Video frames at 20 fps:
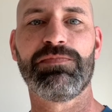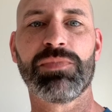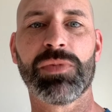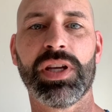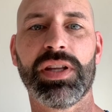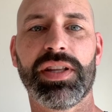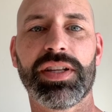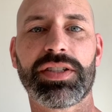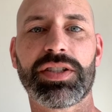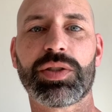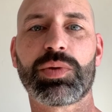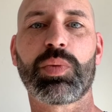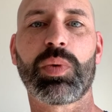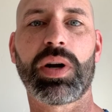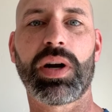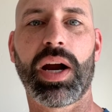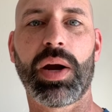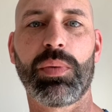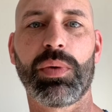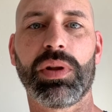This is
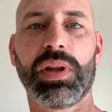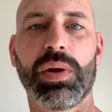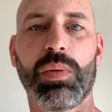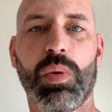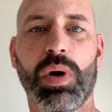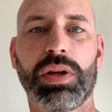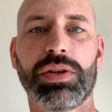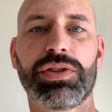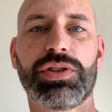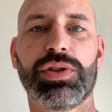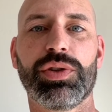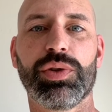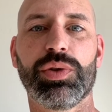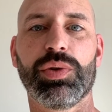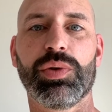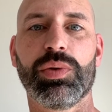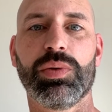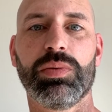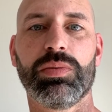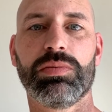where I really want
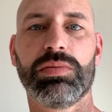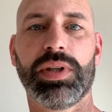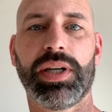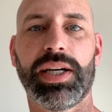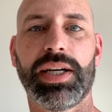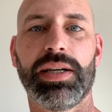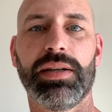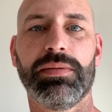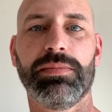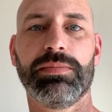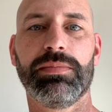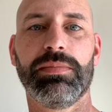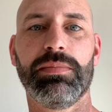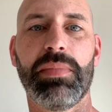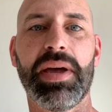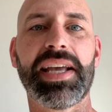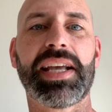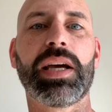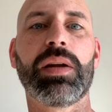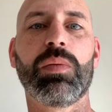to
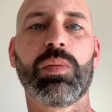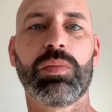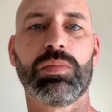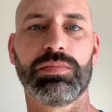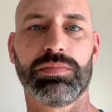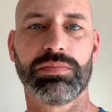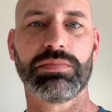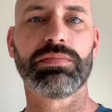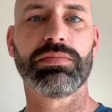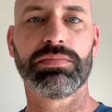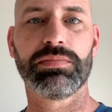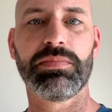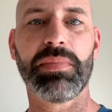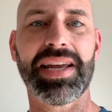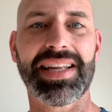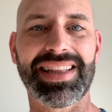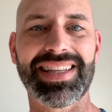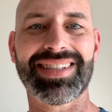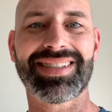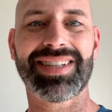
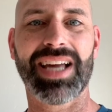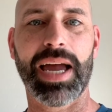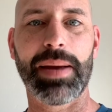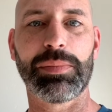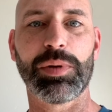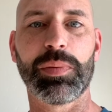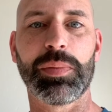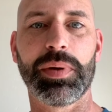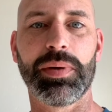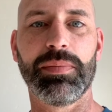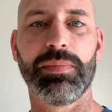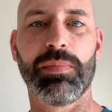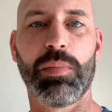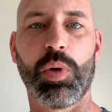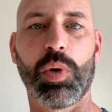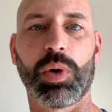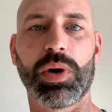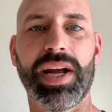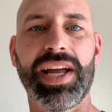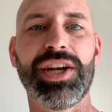make this time a little bit
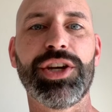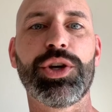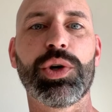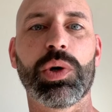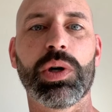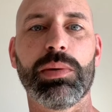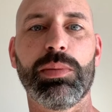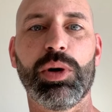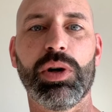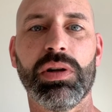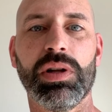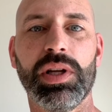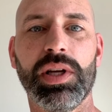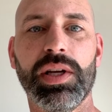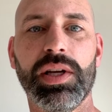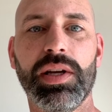more endurable.